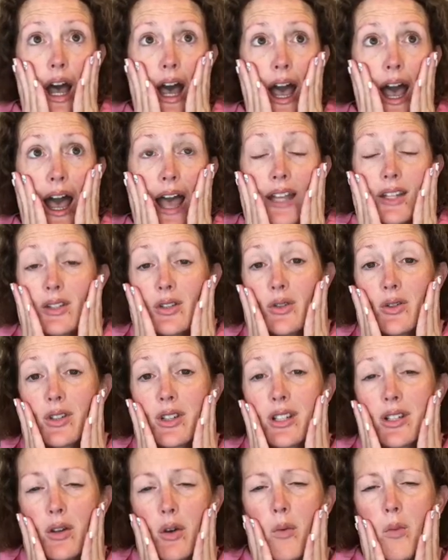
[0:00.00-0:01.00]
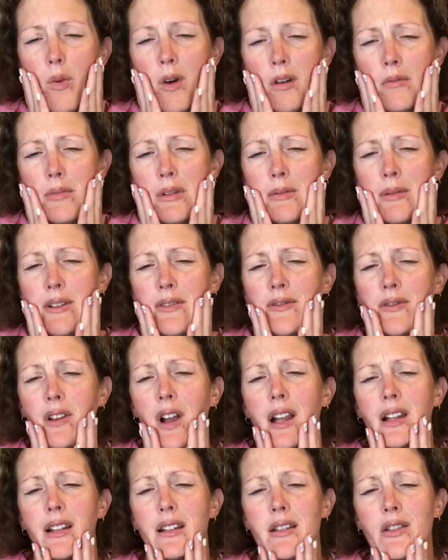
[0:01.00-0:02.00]
I usually don't wear BB
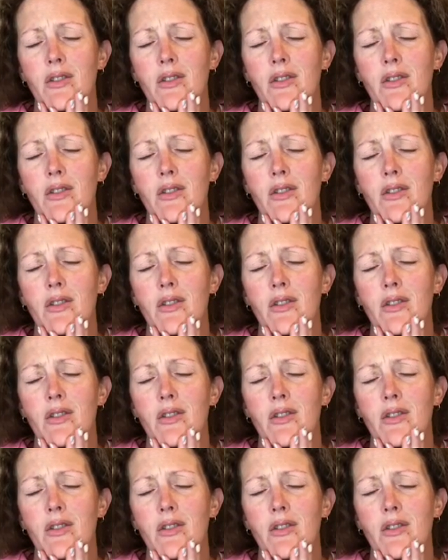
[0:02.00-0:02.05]
Flawless